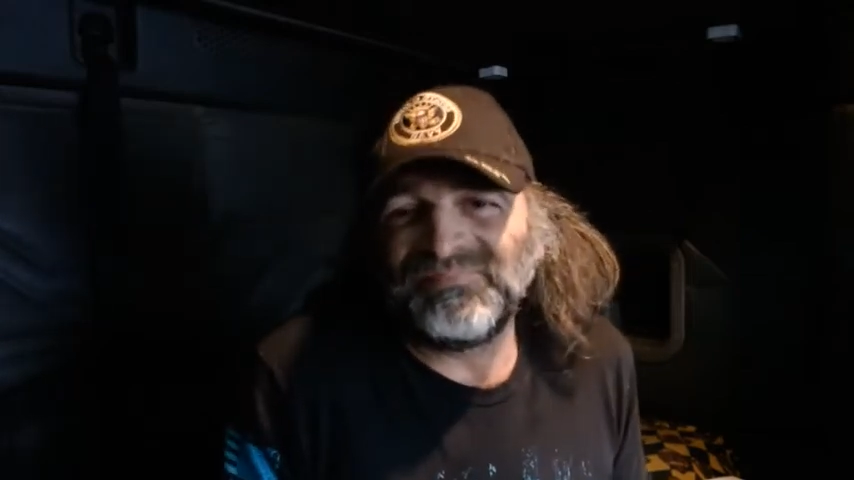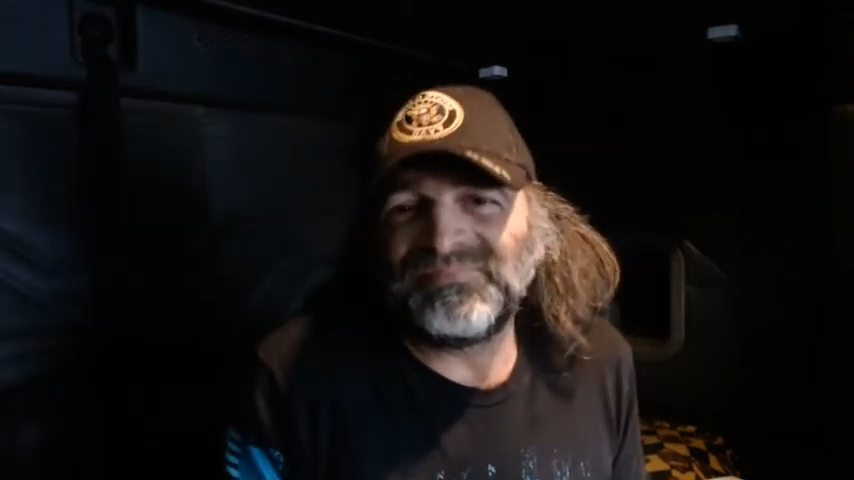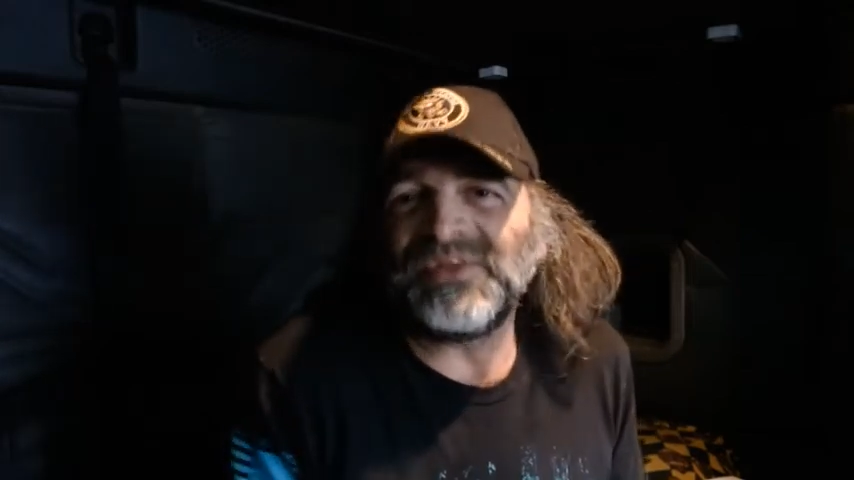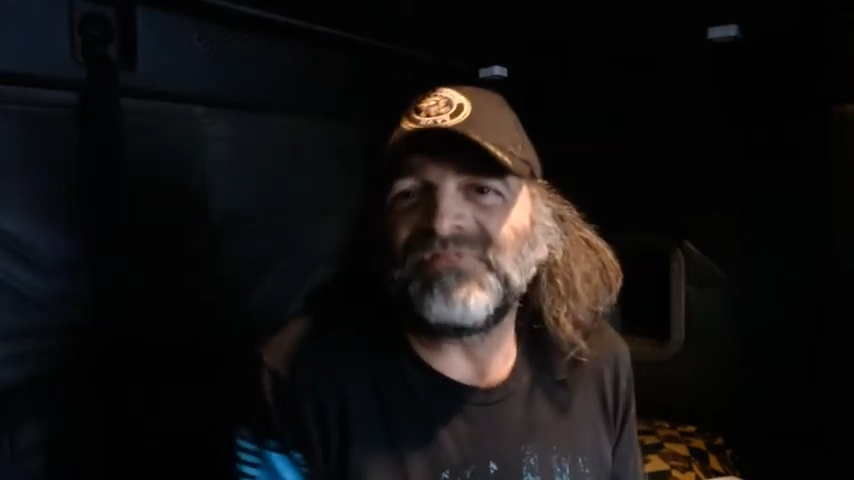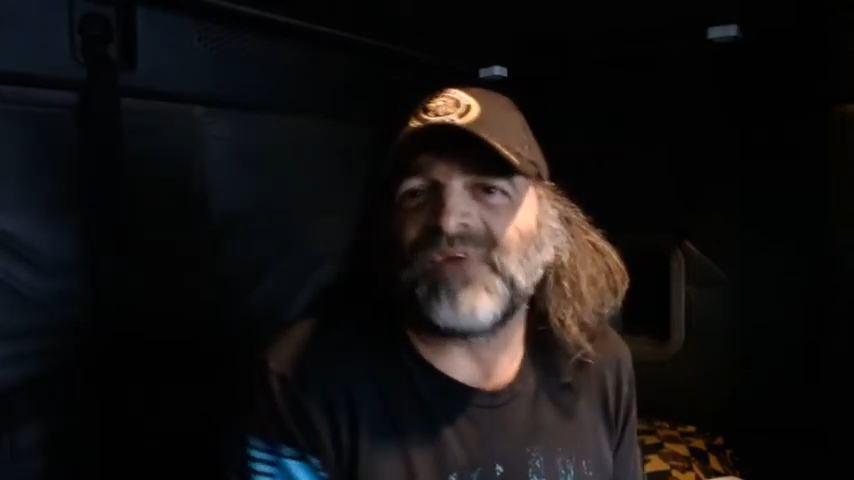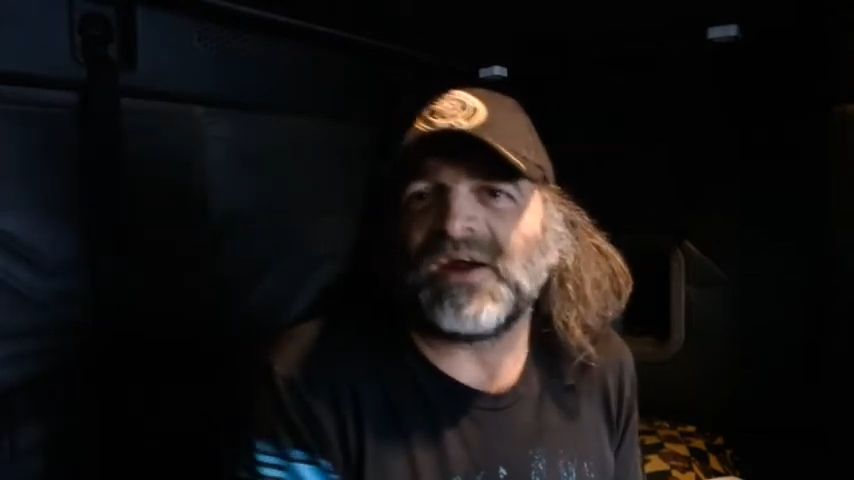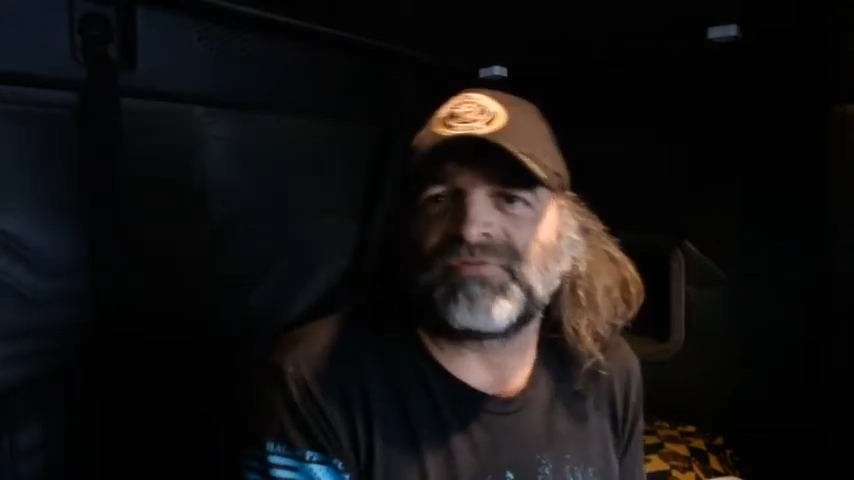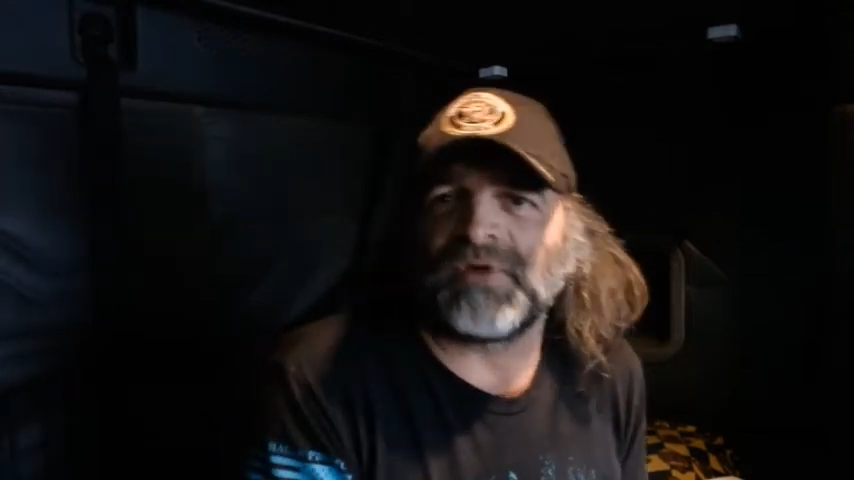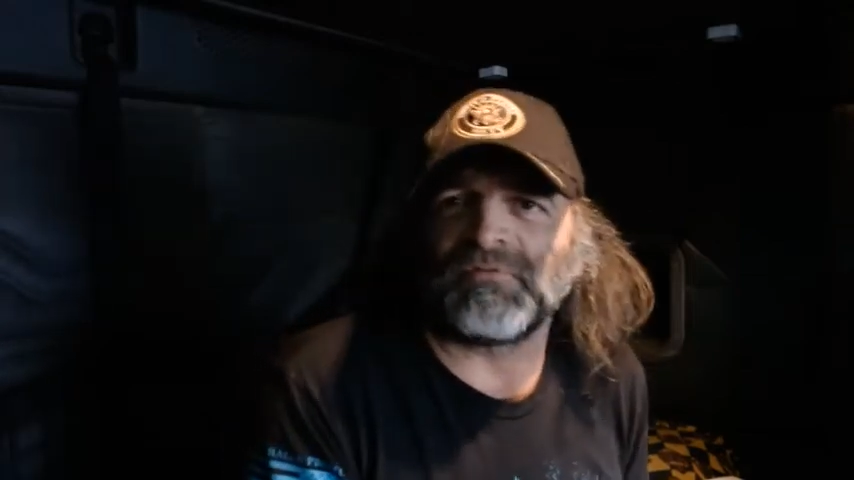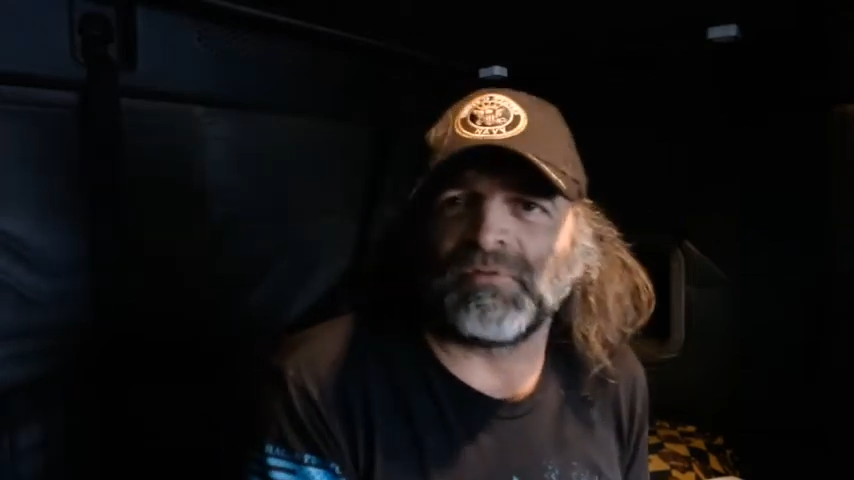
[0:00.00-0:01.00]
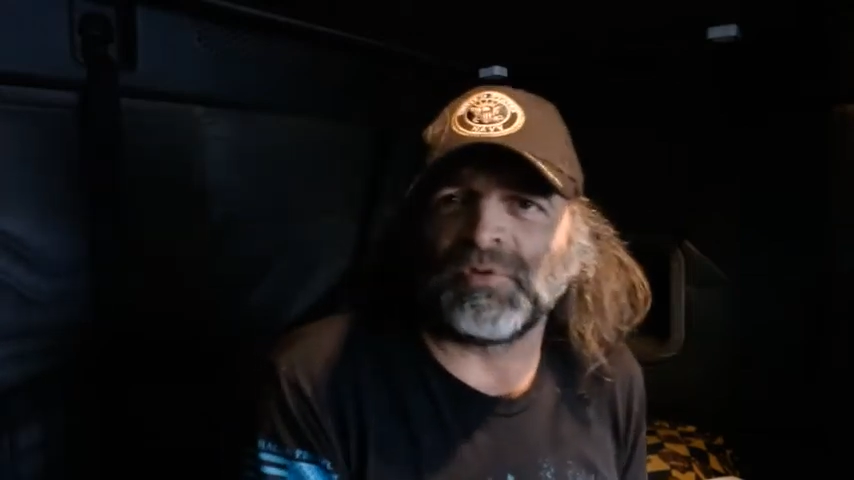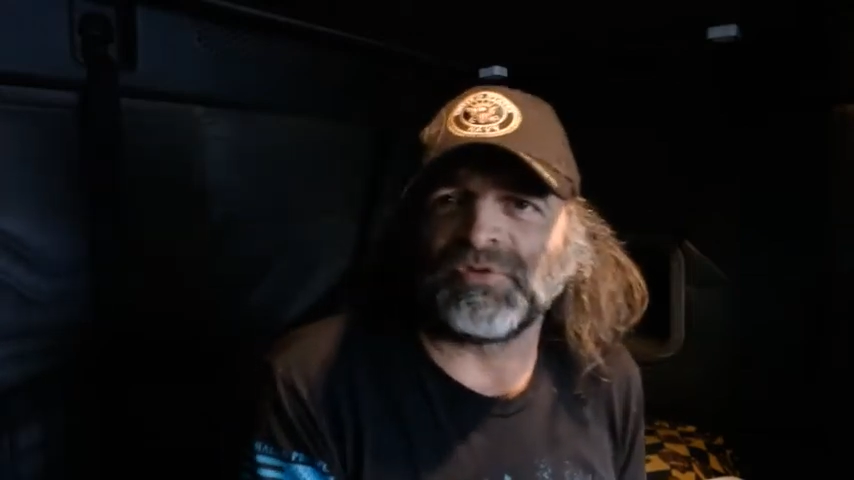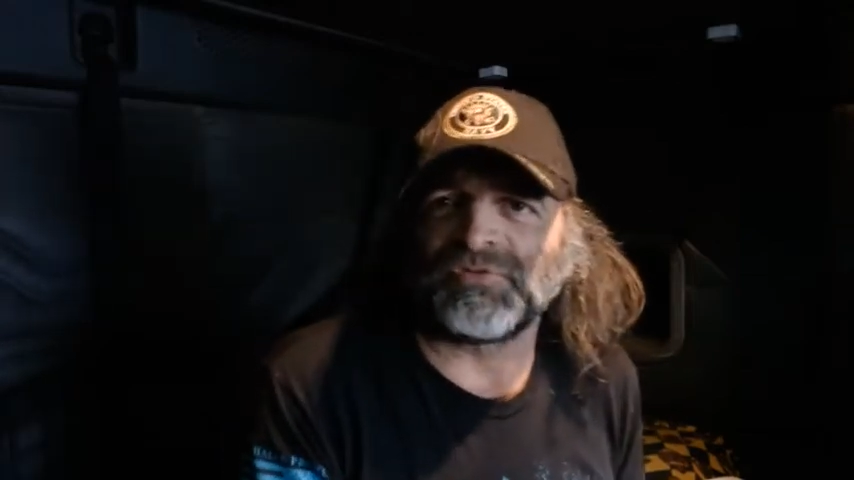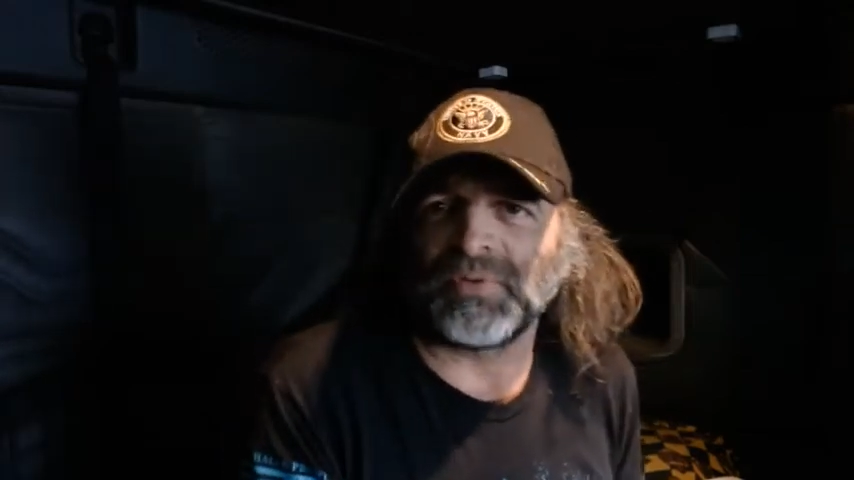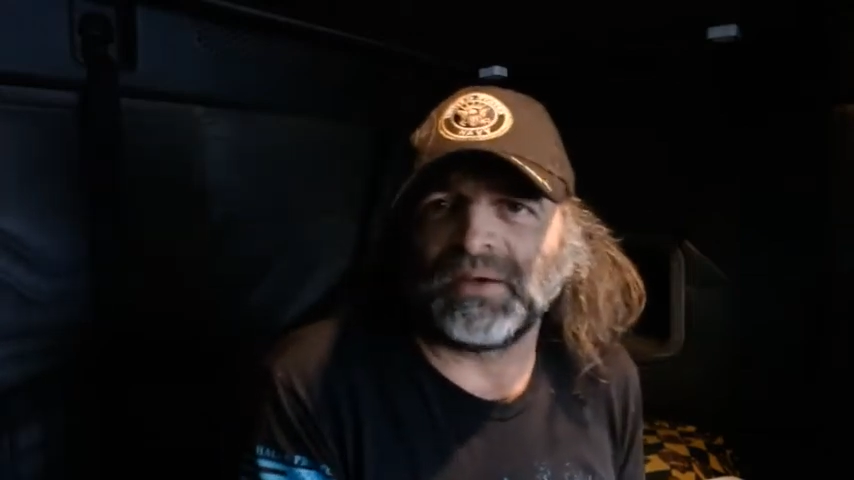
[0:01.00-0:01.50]
did fight for
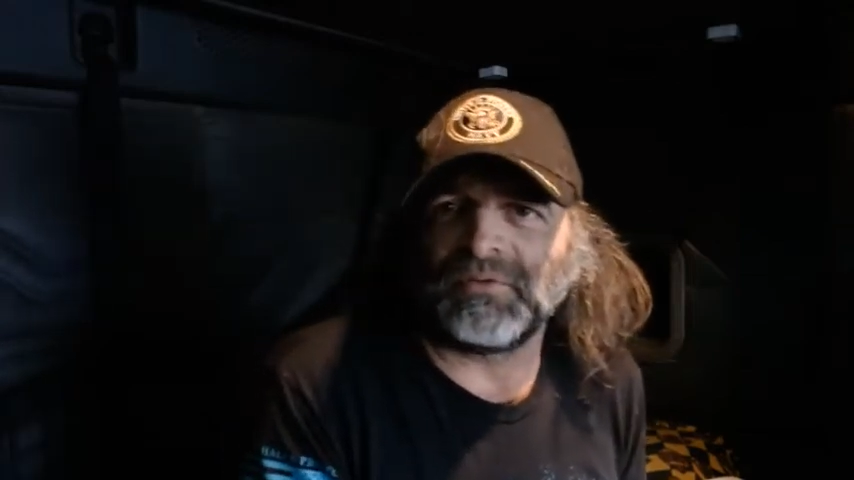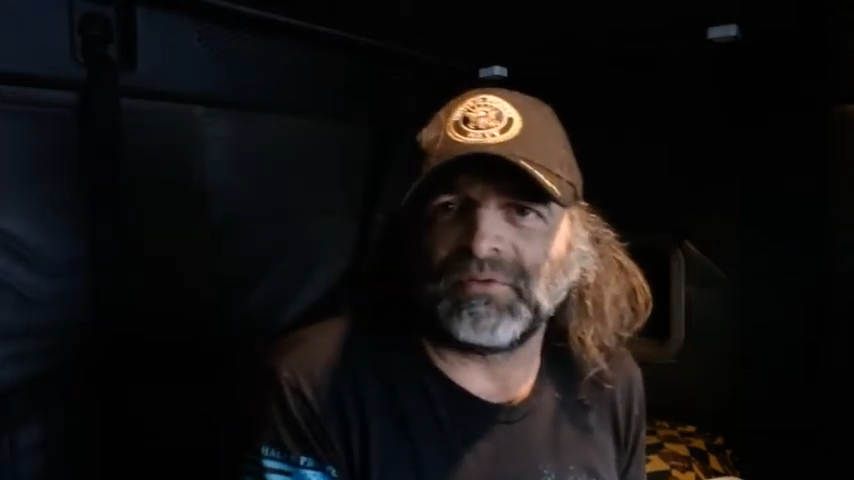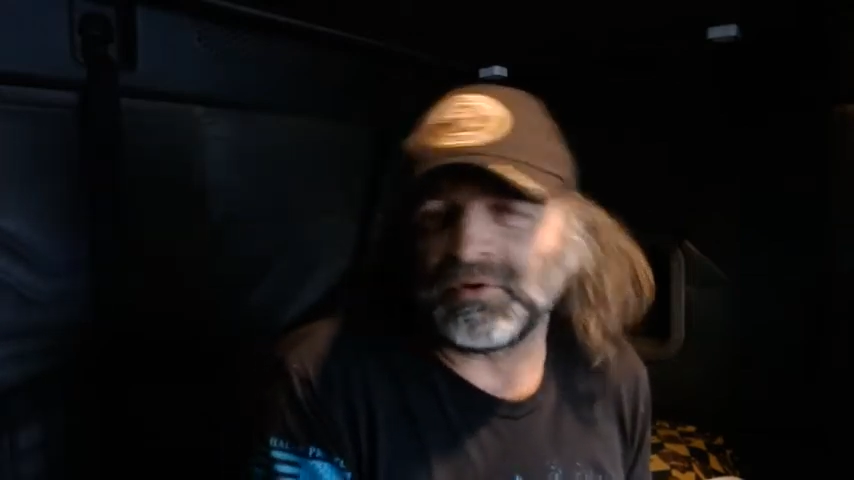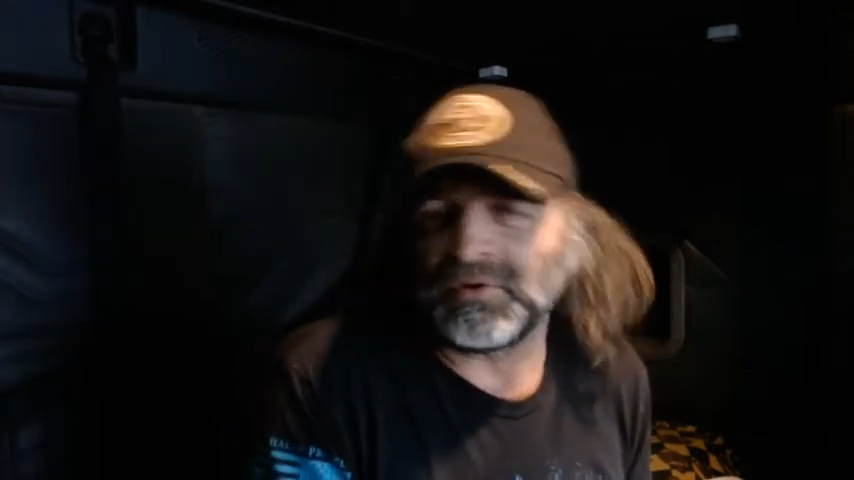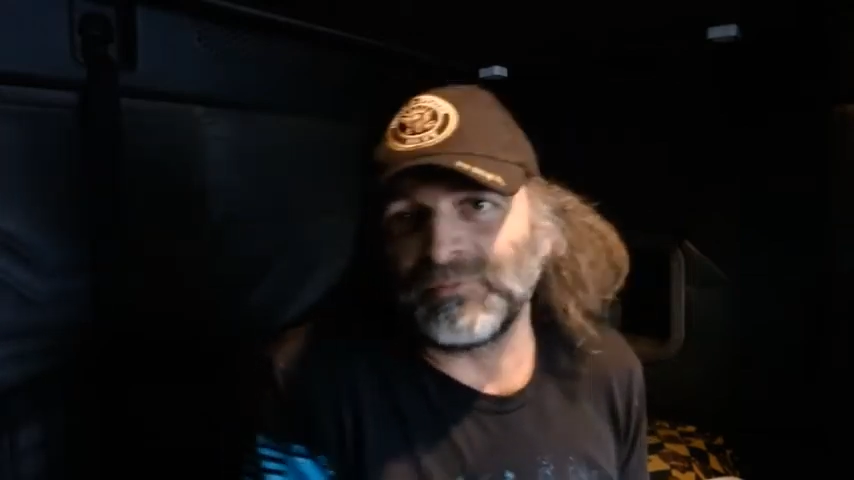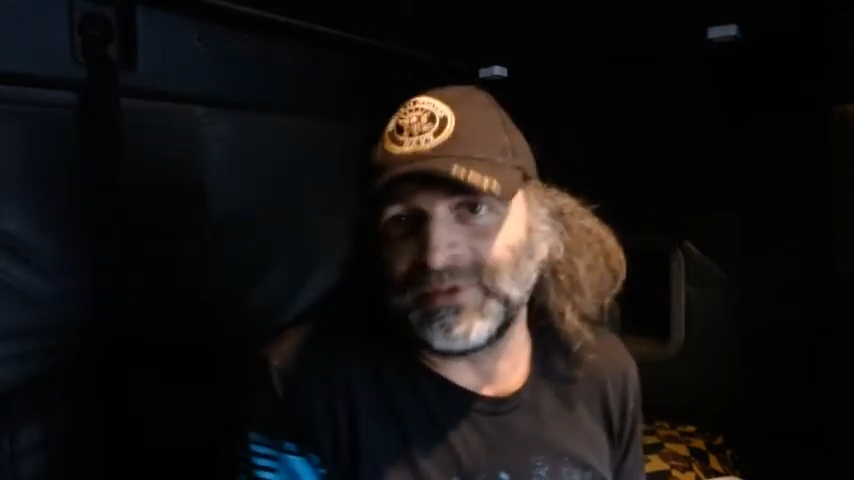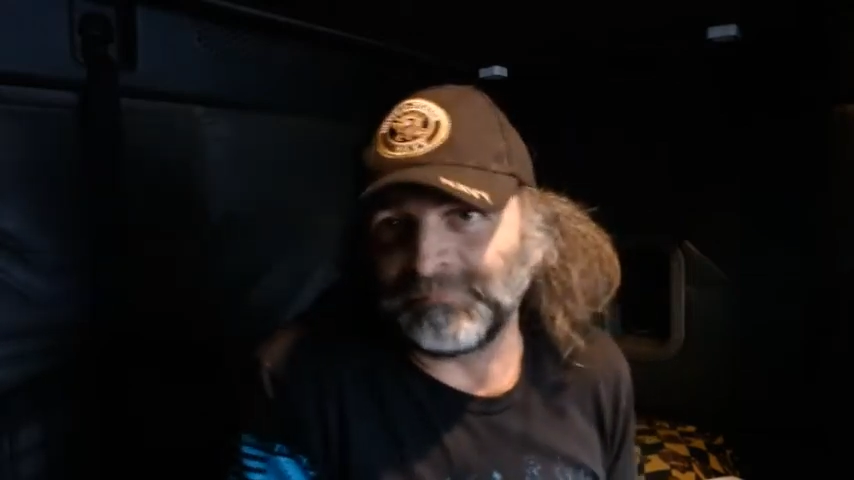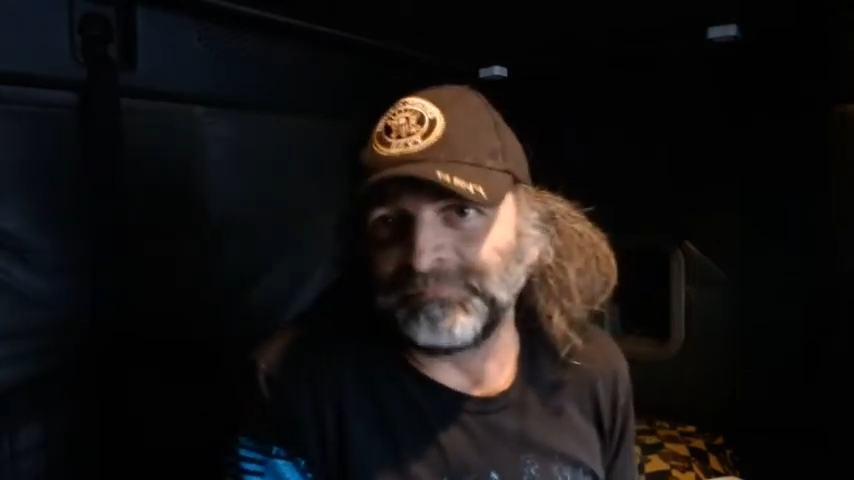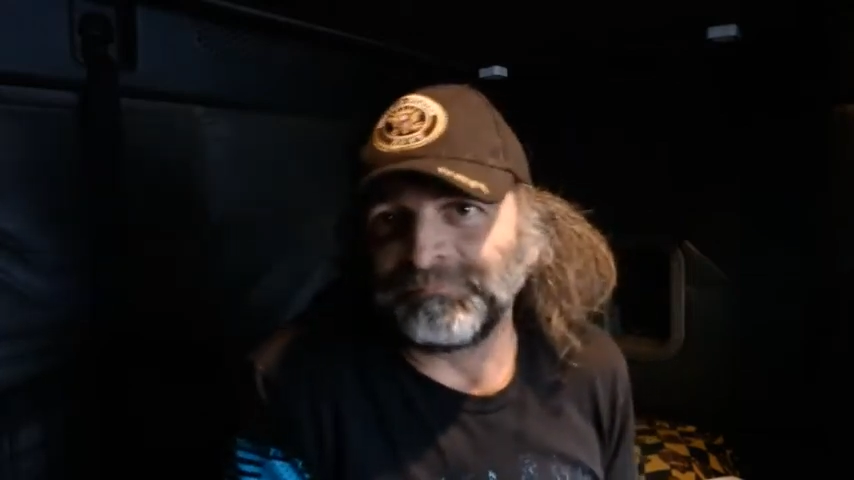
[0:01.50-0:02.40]
everyone's right, or, well,